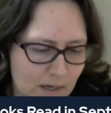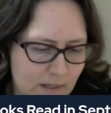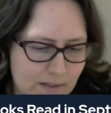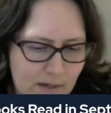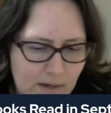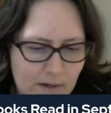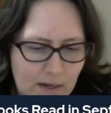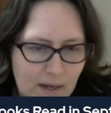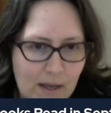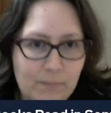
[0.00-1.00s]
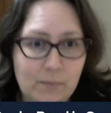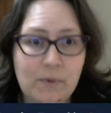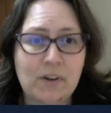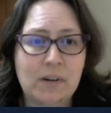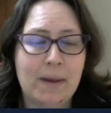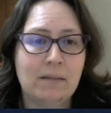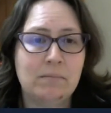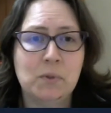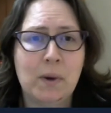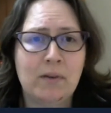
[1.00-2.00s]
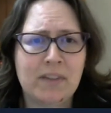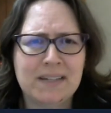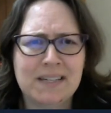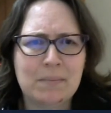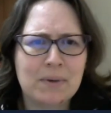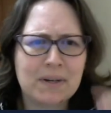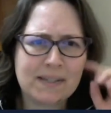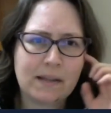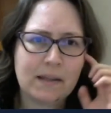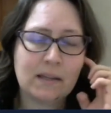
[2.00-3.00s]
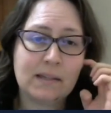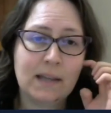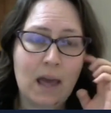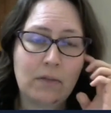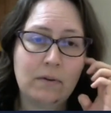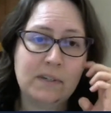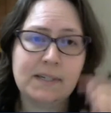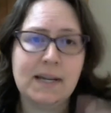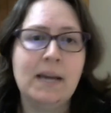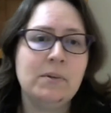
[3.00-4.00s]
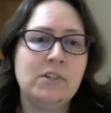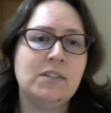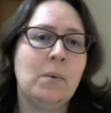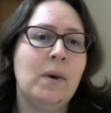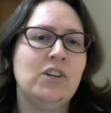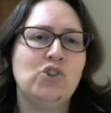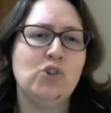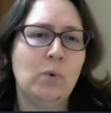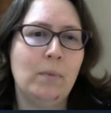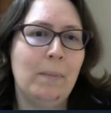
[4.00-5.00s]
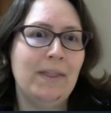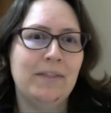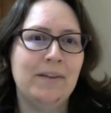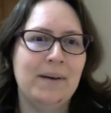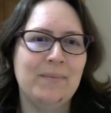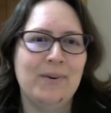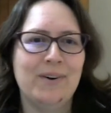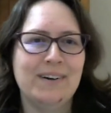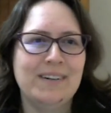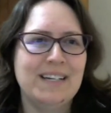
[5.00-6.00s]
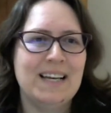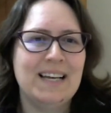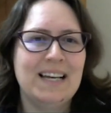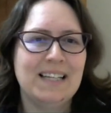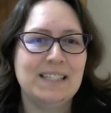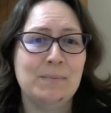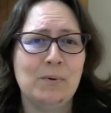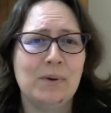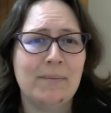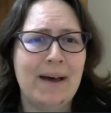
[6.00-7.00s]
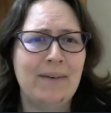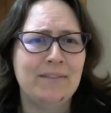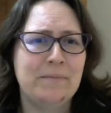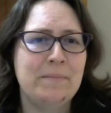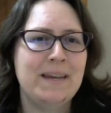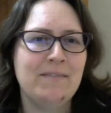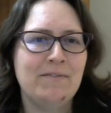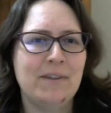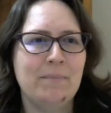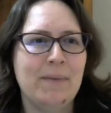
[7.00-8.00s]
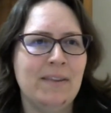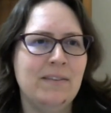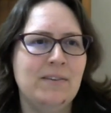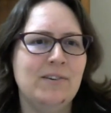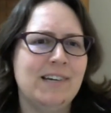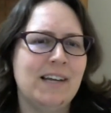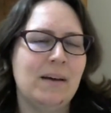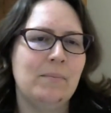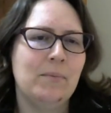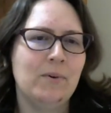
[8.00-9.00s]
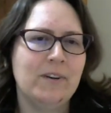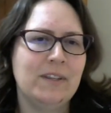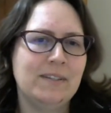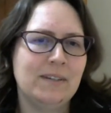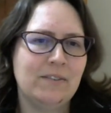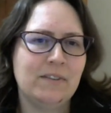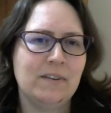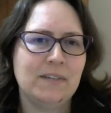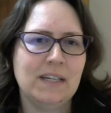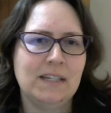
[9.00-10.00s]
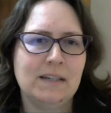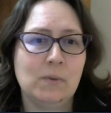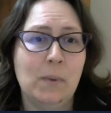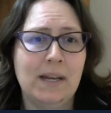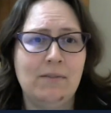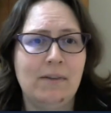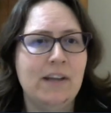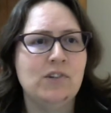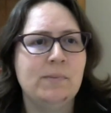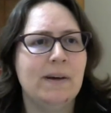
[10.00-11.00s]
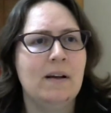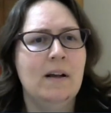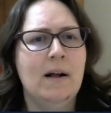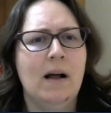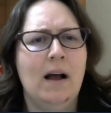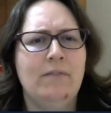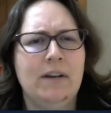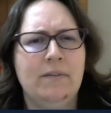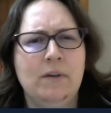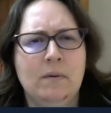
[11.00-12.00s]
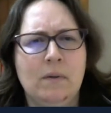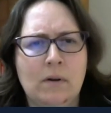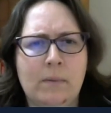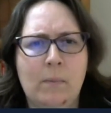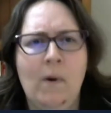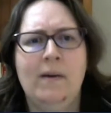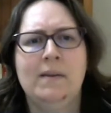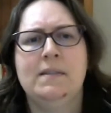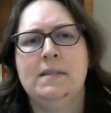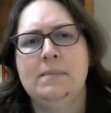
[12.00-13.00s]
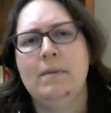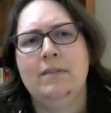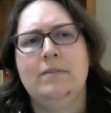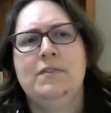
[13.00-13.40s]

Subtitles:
So we've got about 12, 13 books, I think, to get through today, which is quite a short month, or a small amount for me for the month. Usually I'm more in the sort of 15 to 20 range, but I read a few longer works this month.